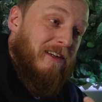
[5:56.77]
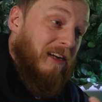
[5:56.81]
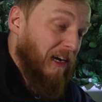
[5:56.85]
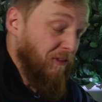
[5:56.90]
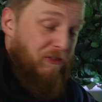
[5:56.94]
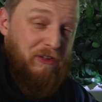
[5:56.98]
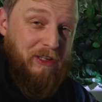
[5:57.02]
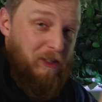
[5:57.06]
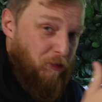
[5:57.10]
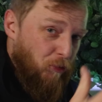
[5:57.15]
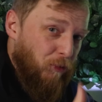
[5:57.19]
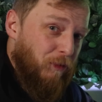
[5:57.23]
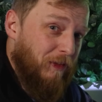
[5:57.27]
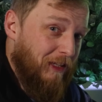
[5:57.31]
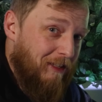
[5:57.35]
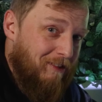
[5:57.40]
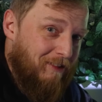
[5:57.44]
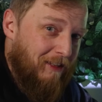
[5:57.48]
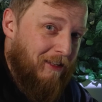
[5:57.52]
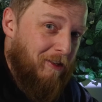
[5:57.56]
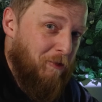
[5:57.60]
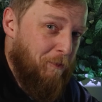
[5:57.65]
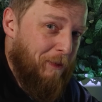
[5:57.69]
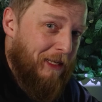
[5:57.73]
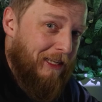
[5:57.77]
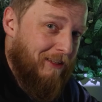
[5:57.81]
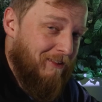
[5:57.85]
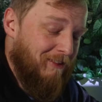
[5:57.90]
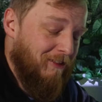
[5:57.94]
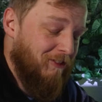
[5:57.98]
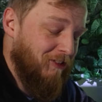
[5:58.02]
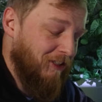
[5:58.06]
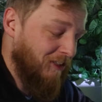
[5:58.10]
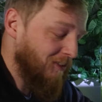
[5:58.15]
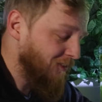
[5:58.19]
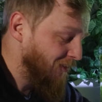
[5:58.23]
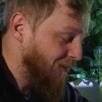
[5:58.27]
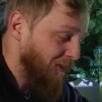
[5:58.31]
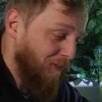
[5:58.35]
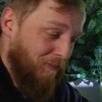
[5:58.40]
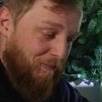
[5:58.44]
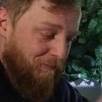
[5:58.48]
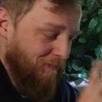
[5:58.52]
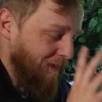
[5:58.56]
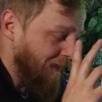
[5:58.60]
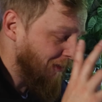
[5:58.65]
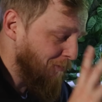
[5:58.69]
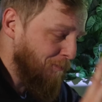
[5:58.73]
I've seen all these things being suggested
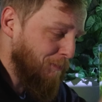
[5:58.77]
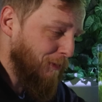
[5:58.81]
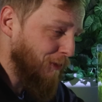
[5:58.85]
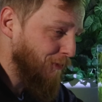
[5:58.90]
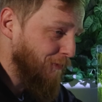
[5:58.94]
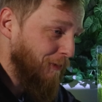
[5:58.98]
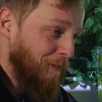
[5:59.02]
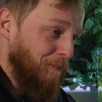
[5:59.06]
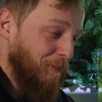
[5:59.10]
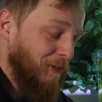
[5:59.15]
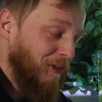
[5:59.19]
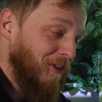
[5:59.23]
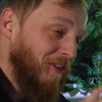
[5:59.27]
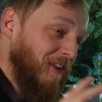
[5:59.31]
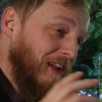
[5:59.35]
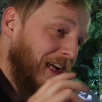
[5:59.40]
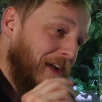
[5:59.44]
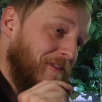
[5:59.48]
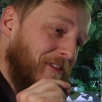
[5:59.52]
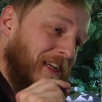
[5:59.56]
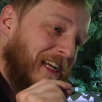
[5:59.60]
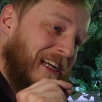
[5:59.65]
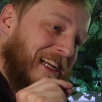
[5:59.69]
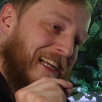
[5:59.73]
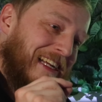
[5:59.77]
on Facebook groups and stuff.